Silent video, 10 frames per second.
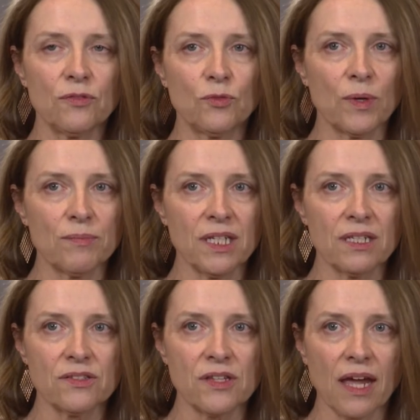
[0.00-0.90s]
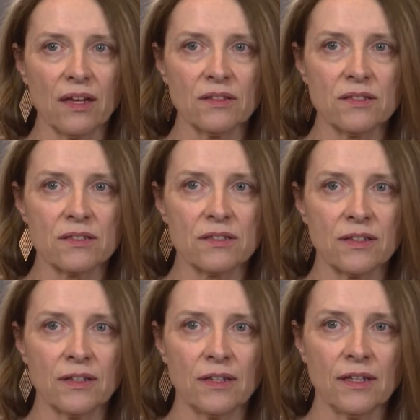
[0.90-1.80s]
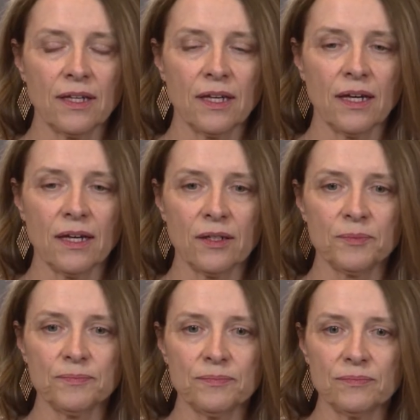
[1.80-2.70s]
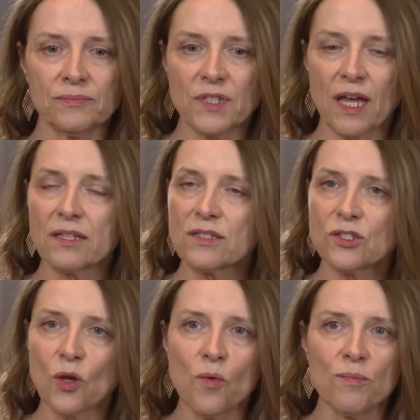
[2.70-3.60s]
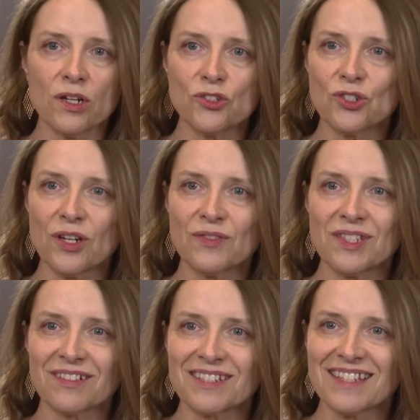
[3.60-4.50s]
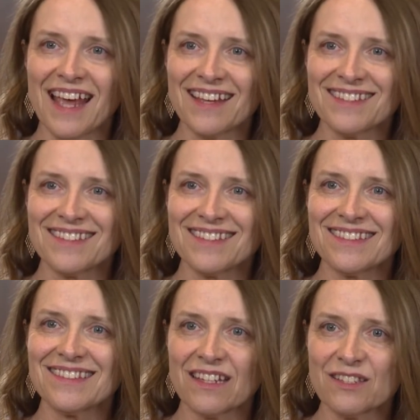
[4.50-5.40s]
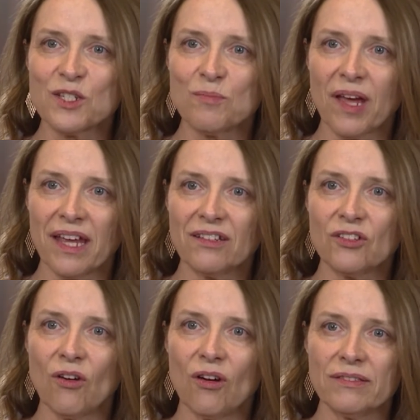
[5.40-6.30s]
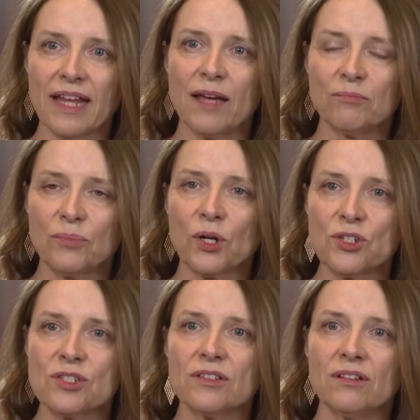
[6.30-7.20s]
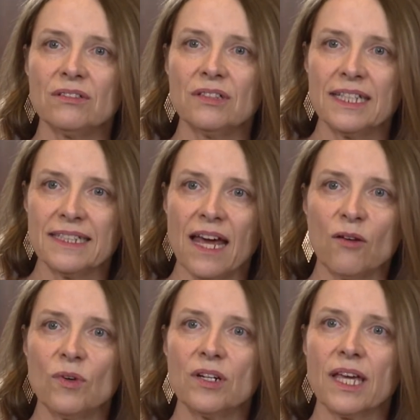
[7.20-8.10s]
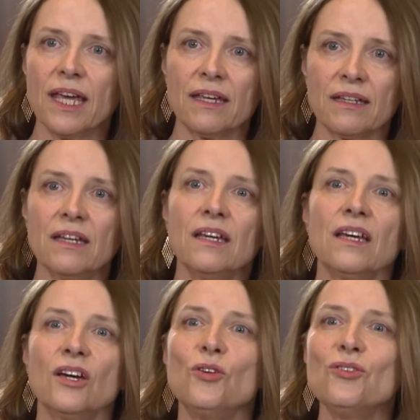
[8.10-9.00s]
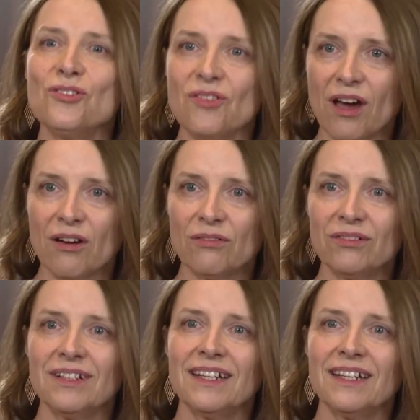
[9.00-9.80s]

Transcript: of women in science. Um, uh, so much of success does depend on that personal networking, who you know.